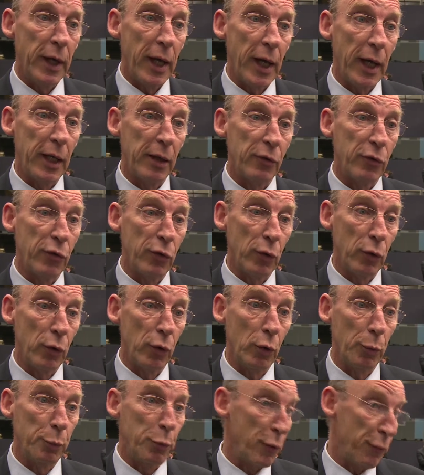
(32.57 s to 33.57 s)
and
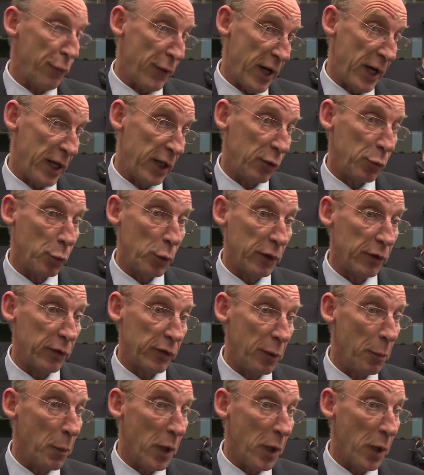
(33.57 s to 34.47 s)
to provide what the